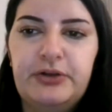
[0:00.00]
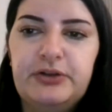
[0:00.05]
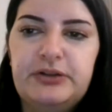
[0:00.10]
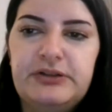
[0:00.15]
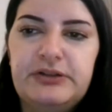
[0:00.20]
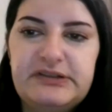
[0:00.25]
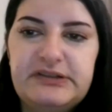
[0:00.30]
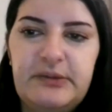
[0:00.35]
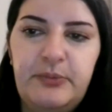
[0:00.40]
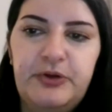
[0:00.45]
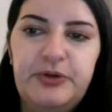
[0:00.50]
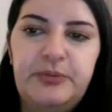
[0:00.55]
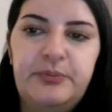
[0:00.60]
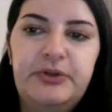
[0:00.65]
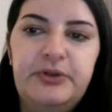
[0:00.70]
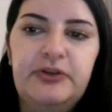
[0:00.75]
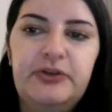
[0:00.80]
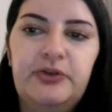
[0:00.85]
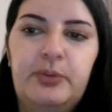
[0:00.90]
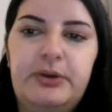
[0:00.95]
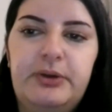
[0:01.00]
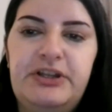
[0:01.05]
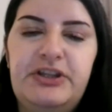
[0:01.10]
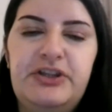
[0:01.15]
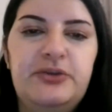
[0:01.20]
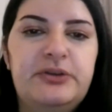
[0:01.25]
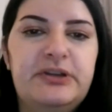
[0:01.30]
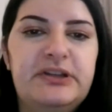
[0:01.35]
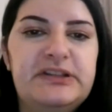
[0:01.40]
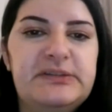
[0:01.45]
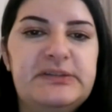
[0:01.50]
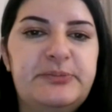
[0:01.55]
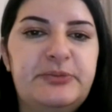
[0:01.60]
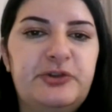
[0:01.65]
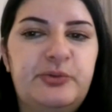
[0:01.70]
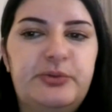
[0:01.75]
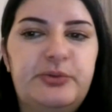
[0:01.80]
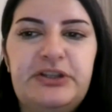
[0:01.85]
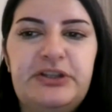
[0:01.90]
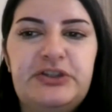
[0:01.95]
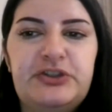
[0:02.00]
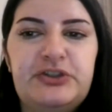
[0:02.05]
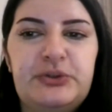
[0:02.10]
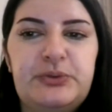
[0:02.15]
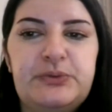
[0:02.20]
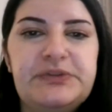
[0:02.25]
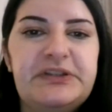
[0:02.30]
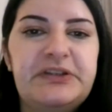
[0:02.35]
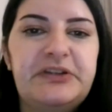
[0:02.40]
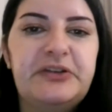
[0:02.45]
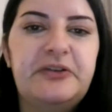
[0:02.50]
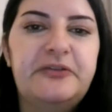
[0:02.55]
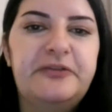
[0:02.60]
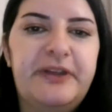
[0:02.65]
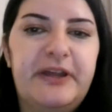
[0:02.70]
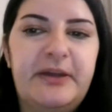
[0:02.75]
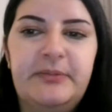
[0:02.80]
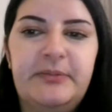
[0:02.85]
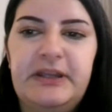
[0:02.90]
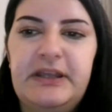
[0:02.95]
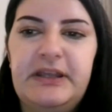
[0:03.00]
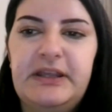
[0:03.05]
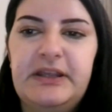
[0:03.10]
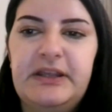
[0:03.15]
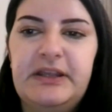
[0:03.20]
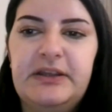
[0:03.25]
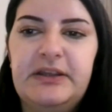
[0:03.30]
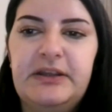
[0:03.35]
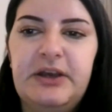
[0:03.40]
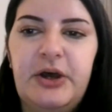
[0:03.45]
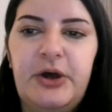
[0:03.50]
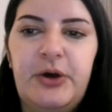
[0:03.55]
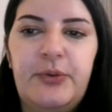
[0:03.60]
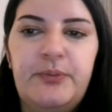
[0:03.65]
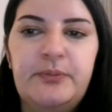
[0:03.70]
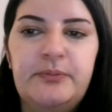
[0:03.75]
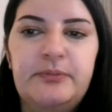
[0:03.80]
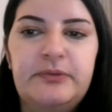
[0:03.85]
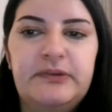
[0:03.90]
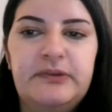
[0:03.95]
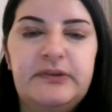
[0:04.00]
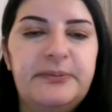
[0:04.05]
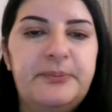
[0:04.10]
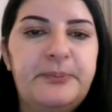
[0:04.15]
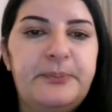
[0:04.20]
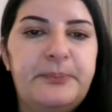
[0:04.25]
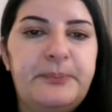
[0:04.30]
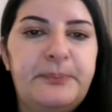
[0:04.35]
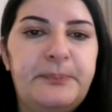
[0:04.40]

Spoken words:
Could someone build 20 units between 2 single-family homes?